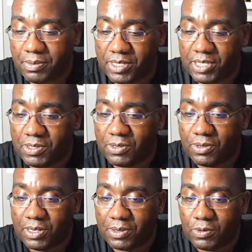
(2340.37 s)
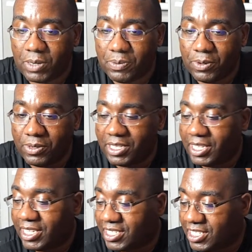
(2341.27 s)
see what's going on. Quick poll.
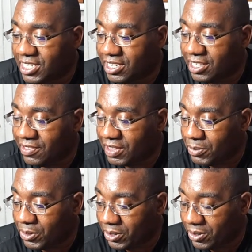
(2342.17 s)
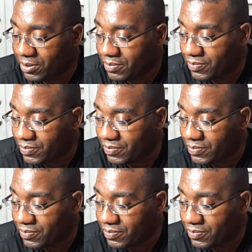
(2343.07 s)
Is this a nothing burger?